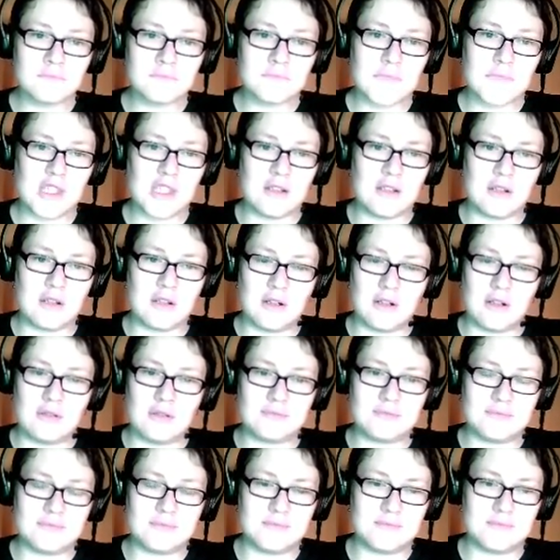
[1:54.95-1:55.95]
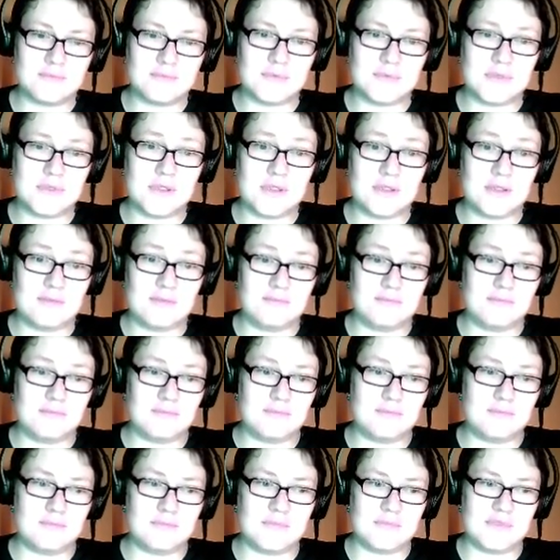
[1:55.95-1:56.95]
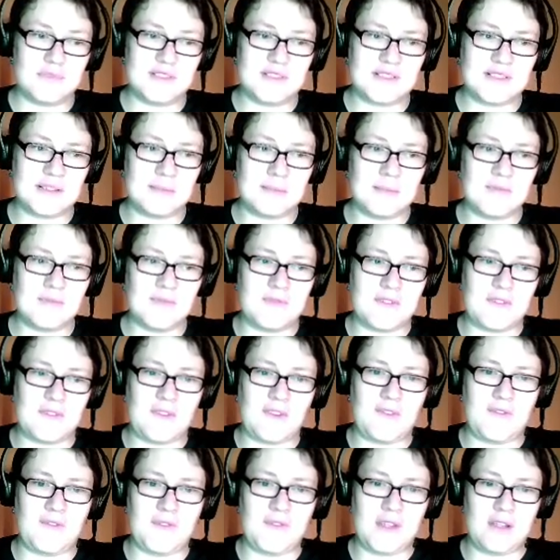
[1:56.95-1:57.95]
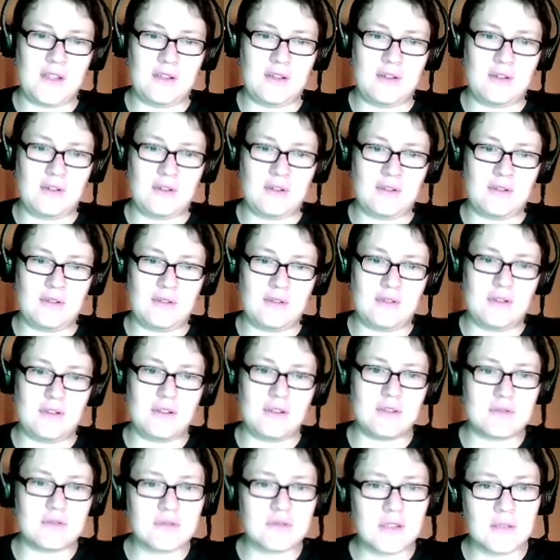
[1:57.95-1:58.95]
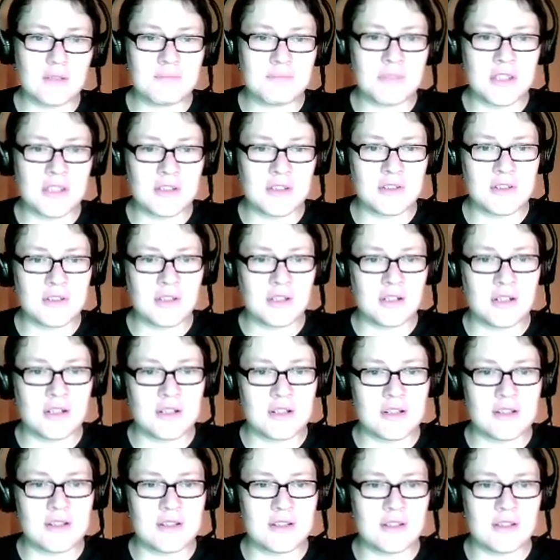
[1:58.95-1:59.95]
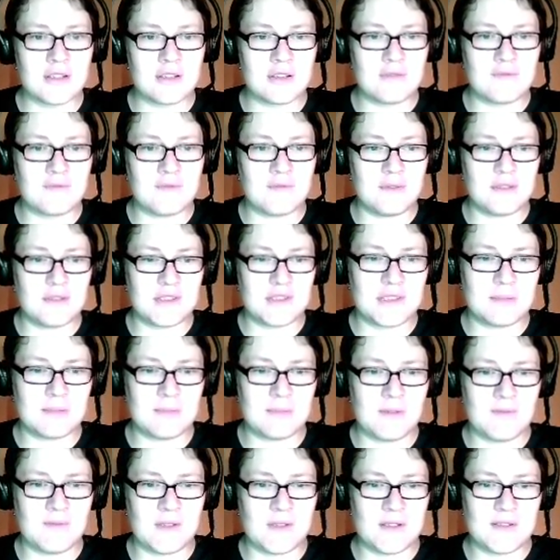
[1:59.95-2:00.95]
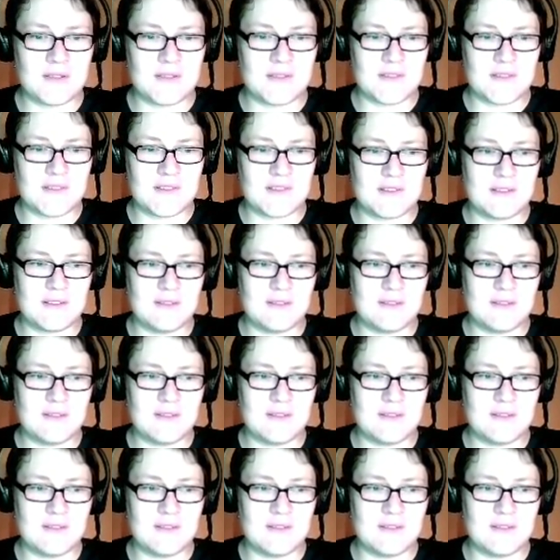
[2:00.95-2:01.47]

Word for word: you know, some of it's fear of being judged, some of, some of it's